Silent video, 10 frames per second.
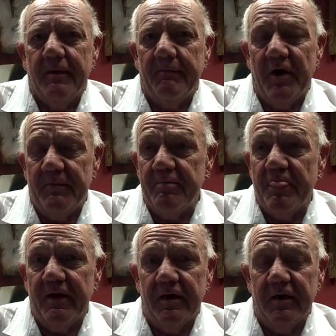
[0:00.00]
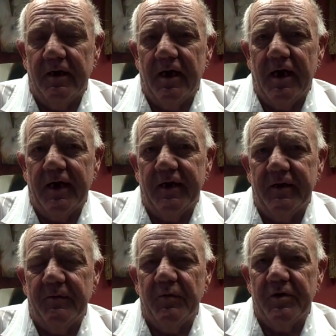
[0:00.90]
But
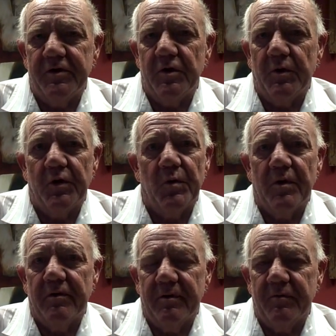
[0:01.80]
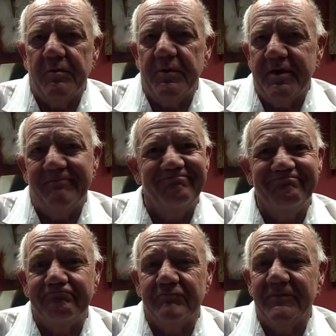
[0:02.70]
I really don't know where I would be.
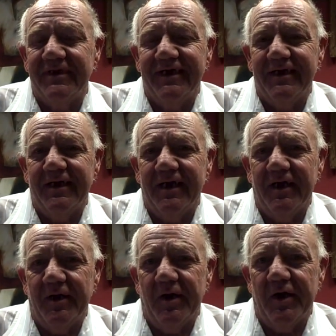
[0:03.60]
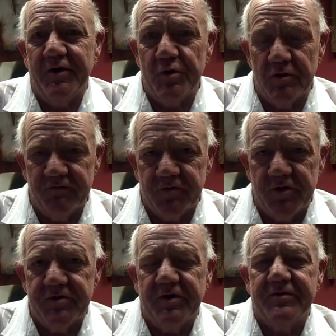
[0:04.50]
I knew of Dry
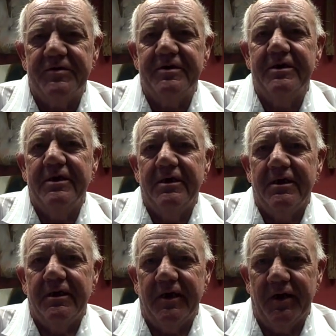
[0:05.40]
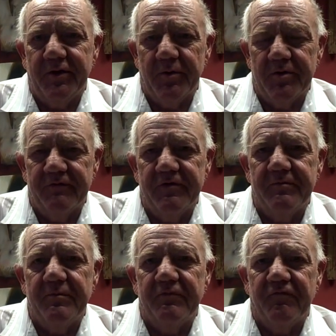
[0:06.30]
Junction. I had heard of it
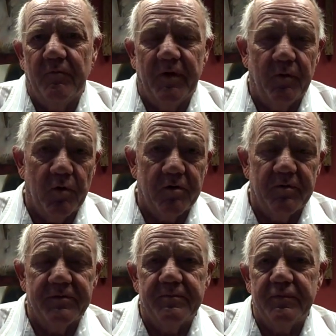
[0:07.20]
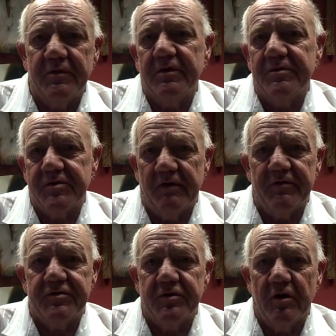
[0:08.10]
from my work with
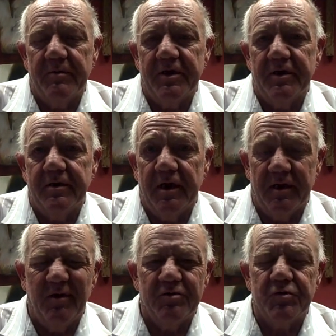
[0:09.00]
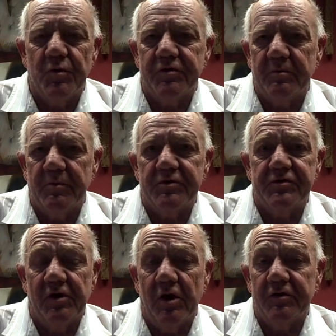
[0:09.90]
Salvation Army, and I also worked at
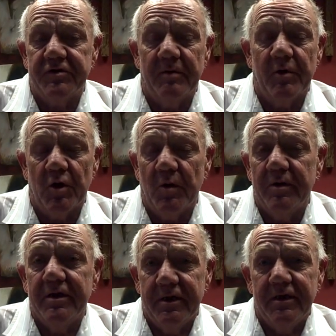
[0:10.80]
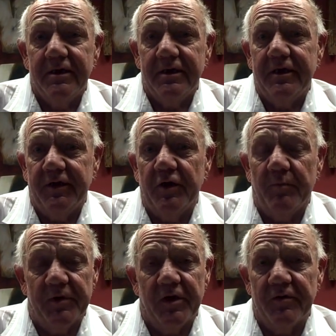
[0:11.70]
Mission a long time ago and
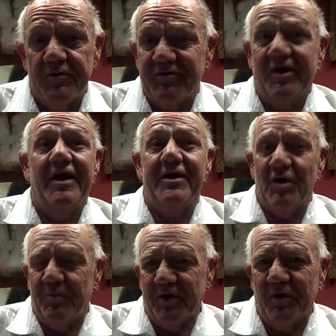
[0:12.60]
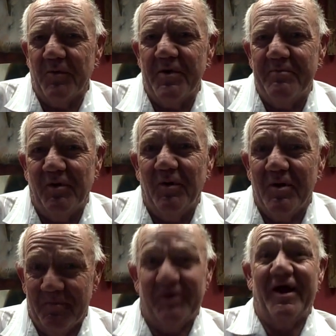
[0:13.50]
helping others. I like helping other people,
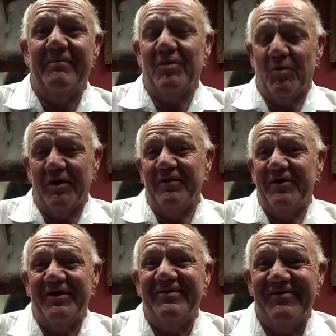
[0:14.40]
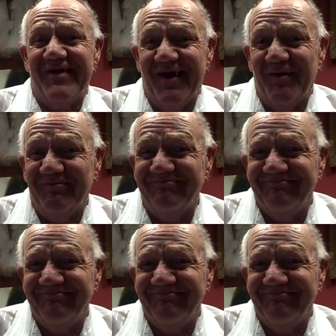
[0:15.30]
but I'm the one that needs it now.